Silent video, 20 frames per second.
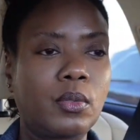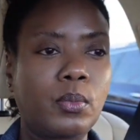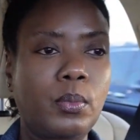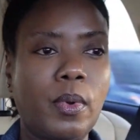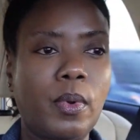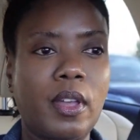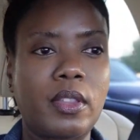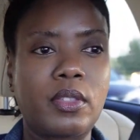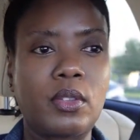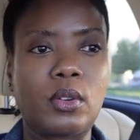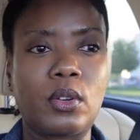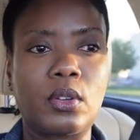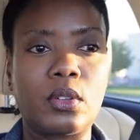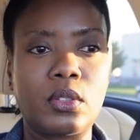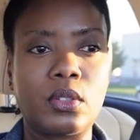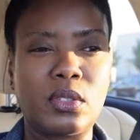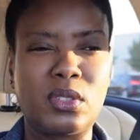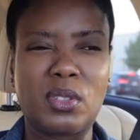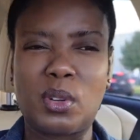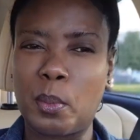
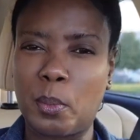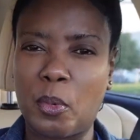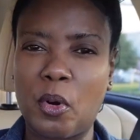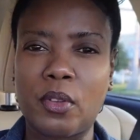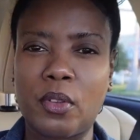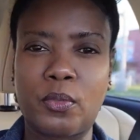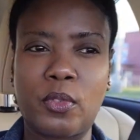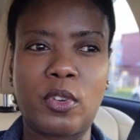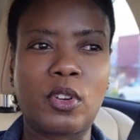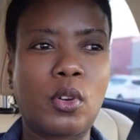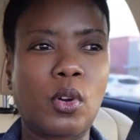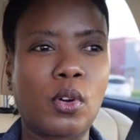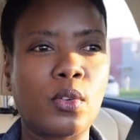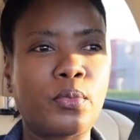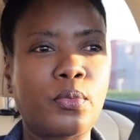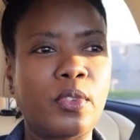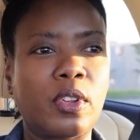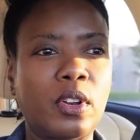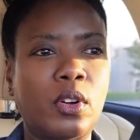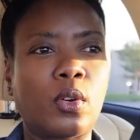whether you're a boyfriend,
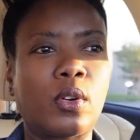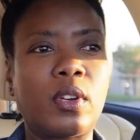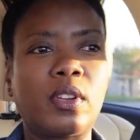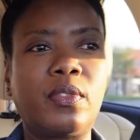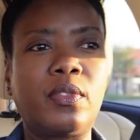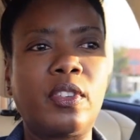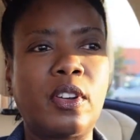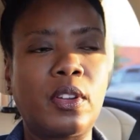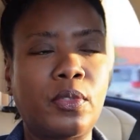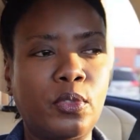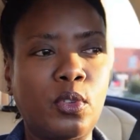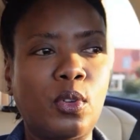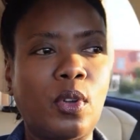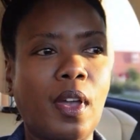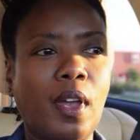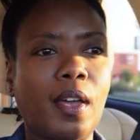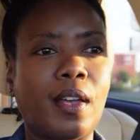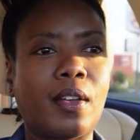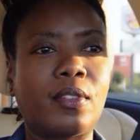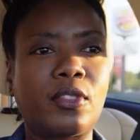girlfriend, or even if you
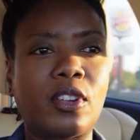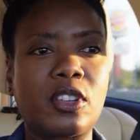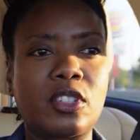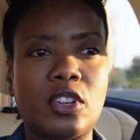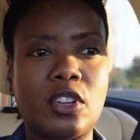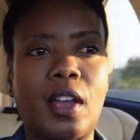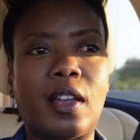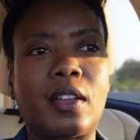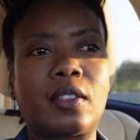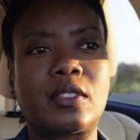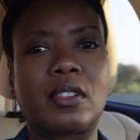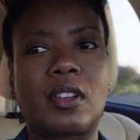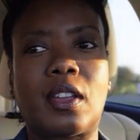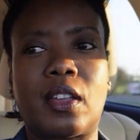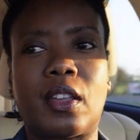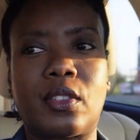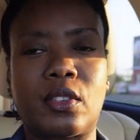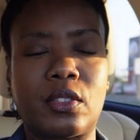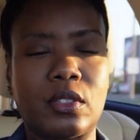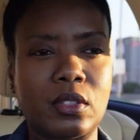have a child
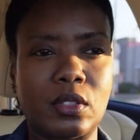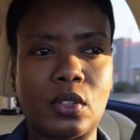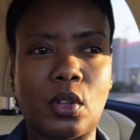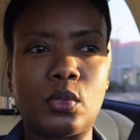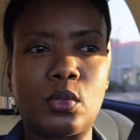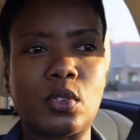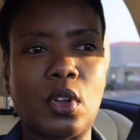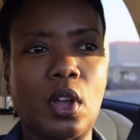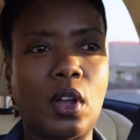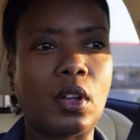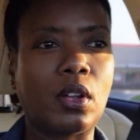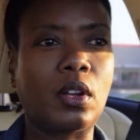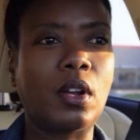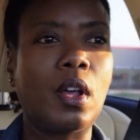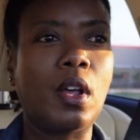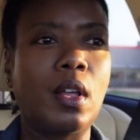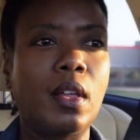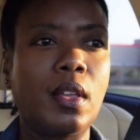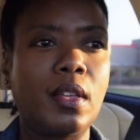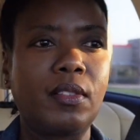together. Those all
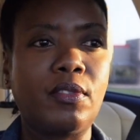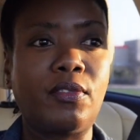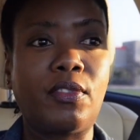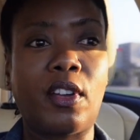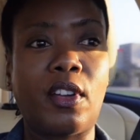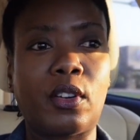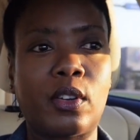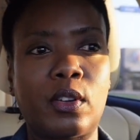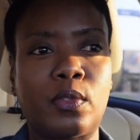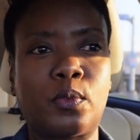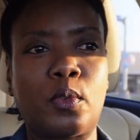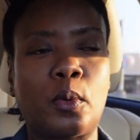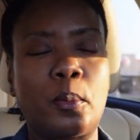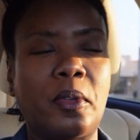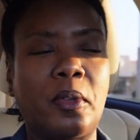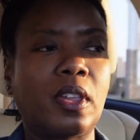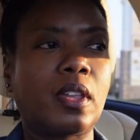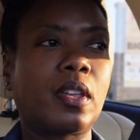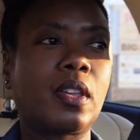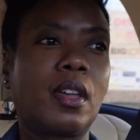vary for
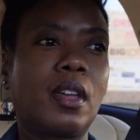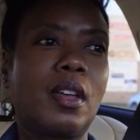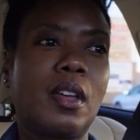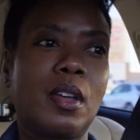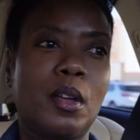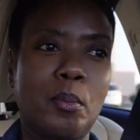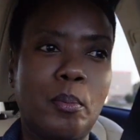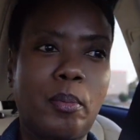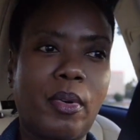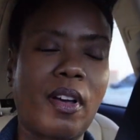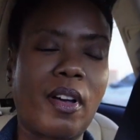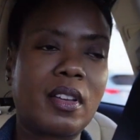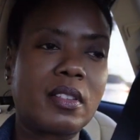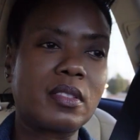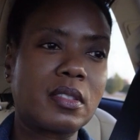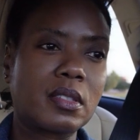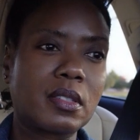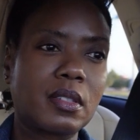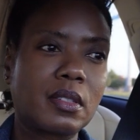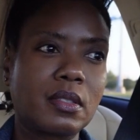me.
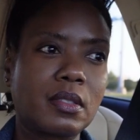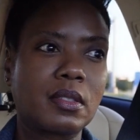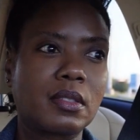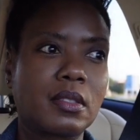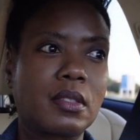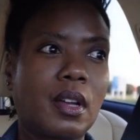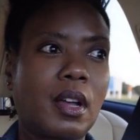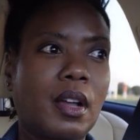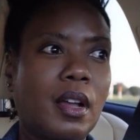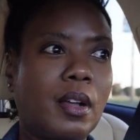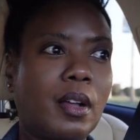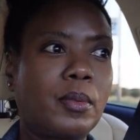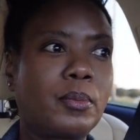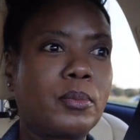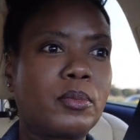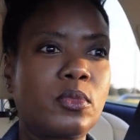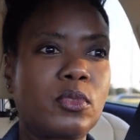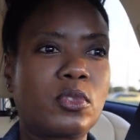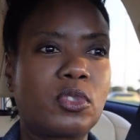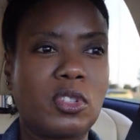But
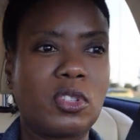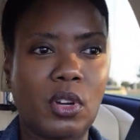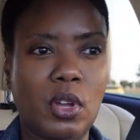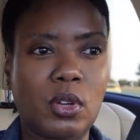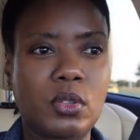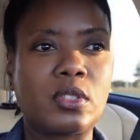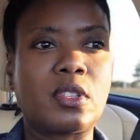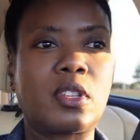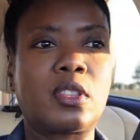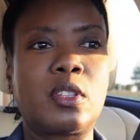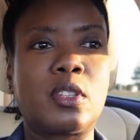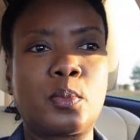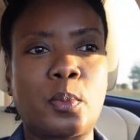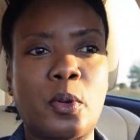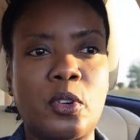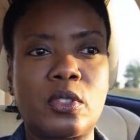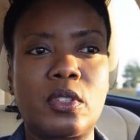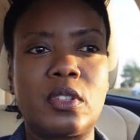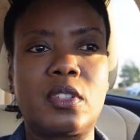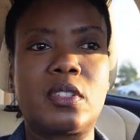she knows that this
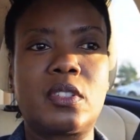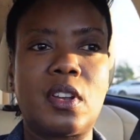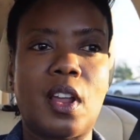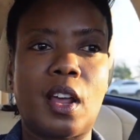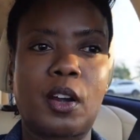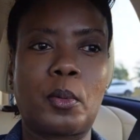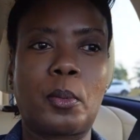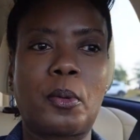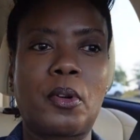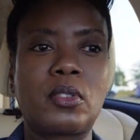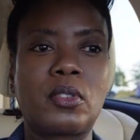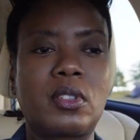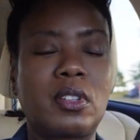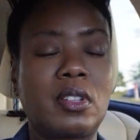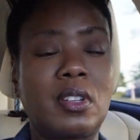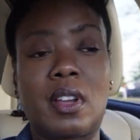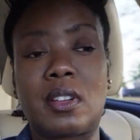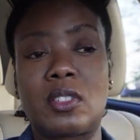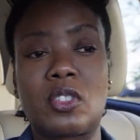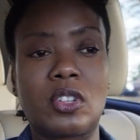person is not her
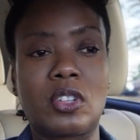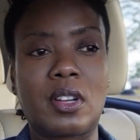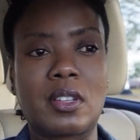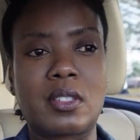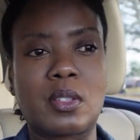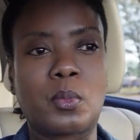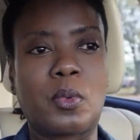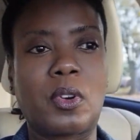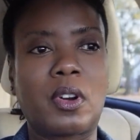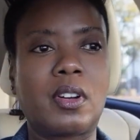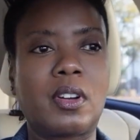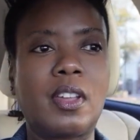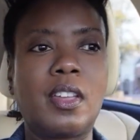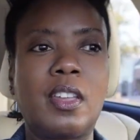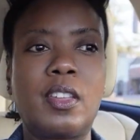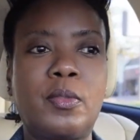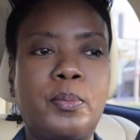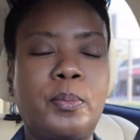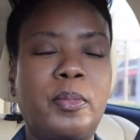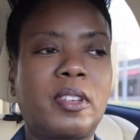person, yet she doesn't want to
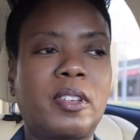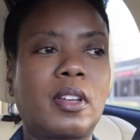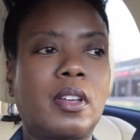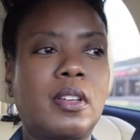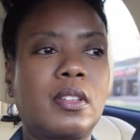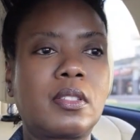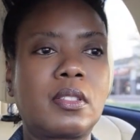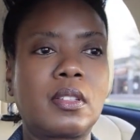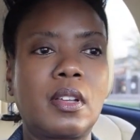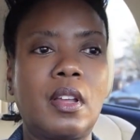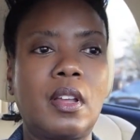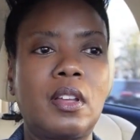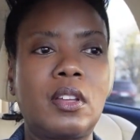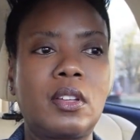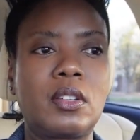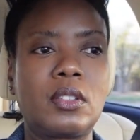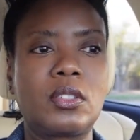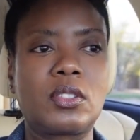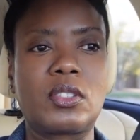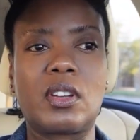leave because
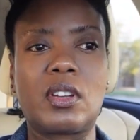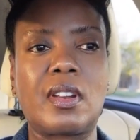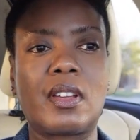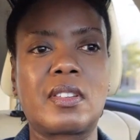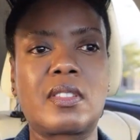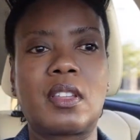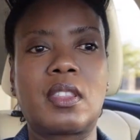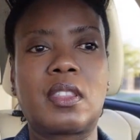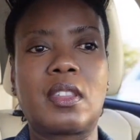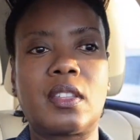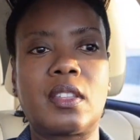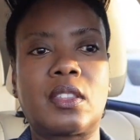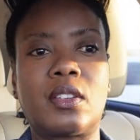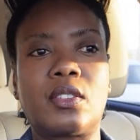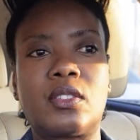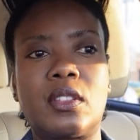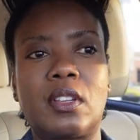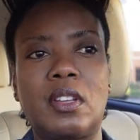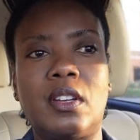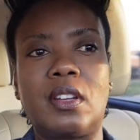she doesn't think
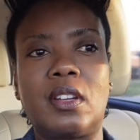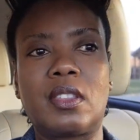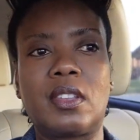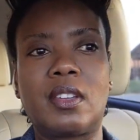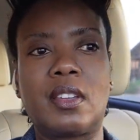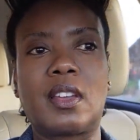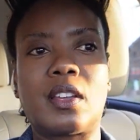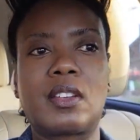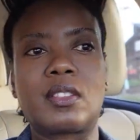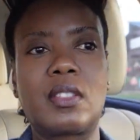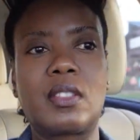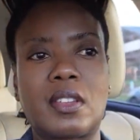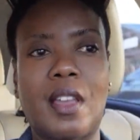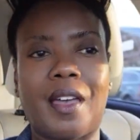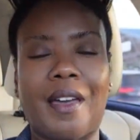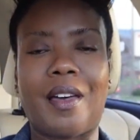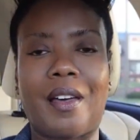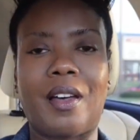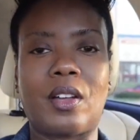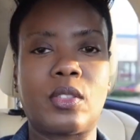there's anything else
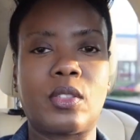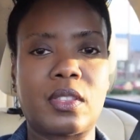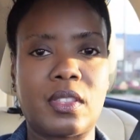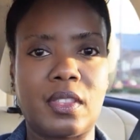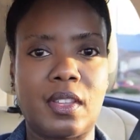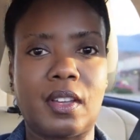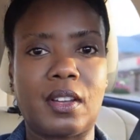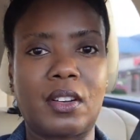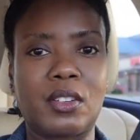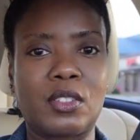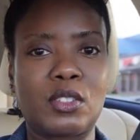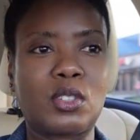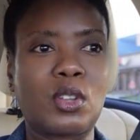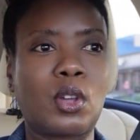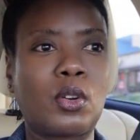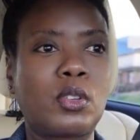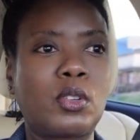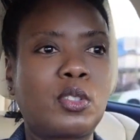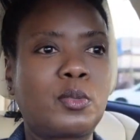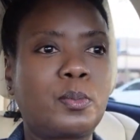out there, so
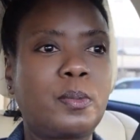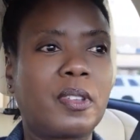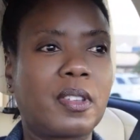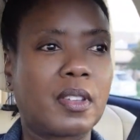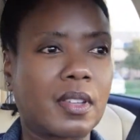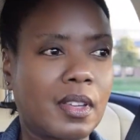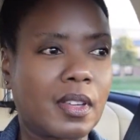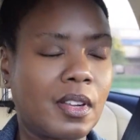to speak.